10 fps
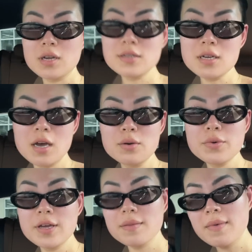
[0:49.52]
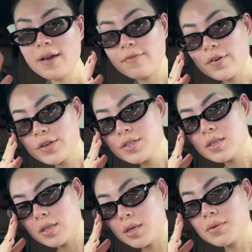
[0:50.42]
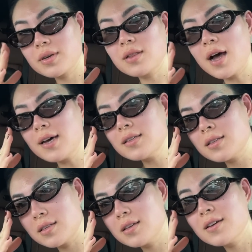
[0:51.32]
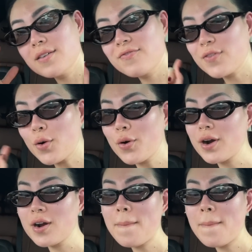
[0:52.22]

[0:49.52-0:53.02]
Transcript: got done with my first yoga class, core